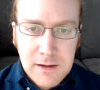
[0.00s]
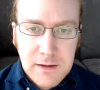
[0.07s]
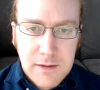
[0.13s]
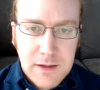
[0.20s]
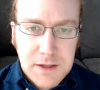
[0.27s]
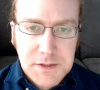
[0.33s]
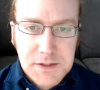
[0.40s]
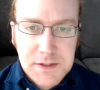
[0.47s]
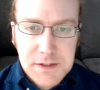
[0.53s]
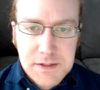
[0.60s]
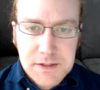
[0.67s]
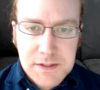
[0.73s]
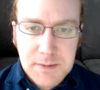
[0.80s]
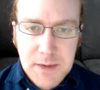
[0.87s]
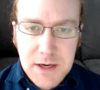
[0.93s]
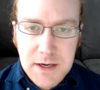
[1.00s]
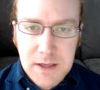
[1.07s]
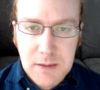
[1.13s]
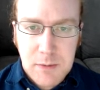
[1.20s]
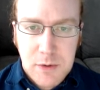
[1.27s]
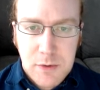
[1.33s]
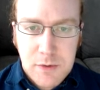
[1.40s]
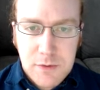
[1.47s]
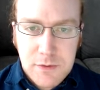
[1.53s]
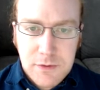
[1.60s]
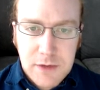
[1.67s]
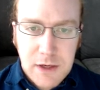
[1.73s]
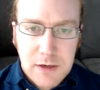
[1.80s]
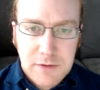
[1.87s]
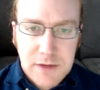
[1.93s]
That's the Sabaki move.
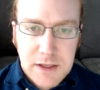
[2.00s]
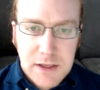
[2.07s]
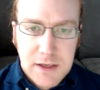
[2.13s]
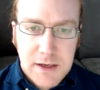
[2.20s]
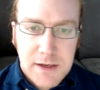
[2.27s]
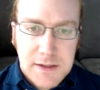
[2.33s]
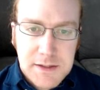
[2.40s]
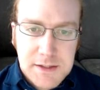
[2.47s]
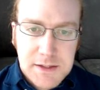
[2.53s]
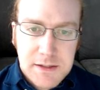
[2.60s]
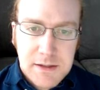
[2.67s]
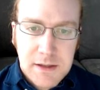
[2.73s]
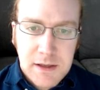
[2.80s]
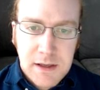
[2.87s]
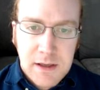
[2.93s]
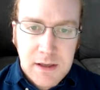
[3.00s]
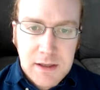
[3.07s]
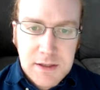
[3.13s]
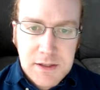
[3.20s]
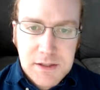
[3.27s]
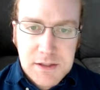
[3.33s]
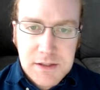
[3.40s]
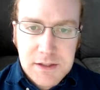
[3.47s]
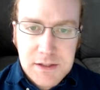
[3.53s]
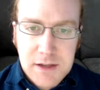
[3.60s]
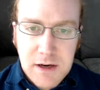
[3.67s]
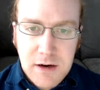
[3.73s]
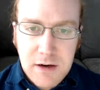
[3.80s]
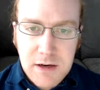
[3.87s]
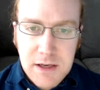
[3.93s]
Now if he cuts, it's just
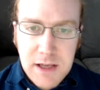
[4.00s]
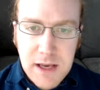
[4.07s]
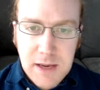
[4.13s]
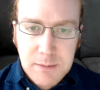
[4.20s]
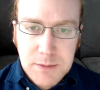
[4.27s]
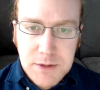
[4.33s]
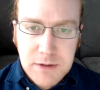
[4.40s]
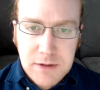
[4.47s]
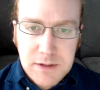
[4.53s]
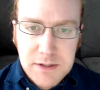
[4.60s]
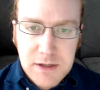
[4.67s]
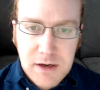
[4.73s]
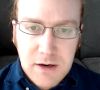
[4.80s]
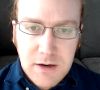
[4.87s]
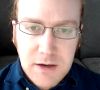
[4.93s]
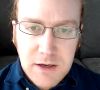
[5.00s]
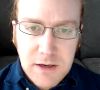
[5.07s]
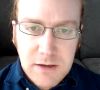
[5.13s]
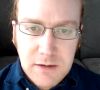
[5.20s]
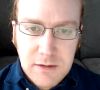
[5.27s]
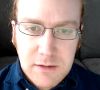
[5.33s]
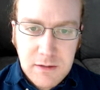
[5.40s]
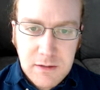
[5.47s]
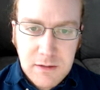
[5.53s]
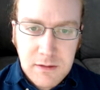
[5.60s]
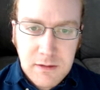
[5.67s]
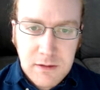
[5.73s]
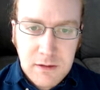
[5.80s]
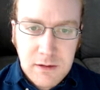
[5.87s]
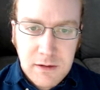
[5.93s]
Atari, capture, Atari.
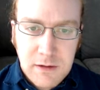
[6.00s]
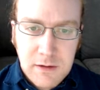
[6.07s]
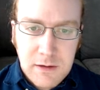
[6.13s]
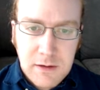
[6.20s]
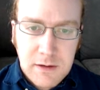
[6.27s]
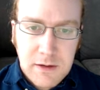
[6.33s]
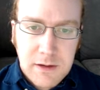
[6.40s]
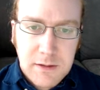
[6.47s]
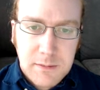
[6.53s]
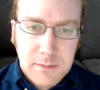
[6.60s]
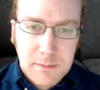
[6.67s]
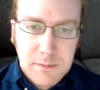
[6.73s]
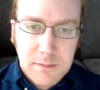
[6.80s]
Yep.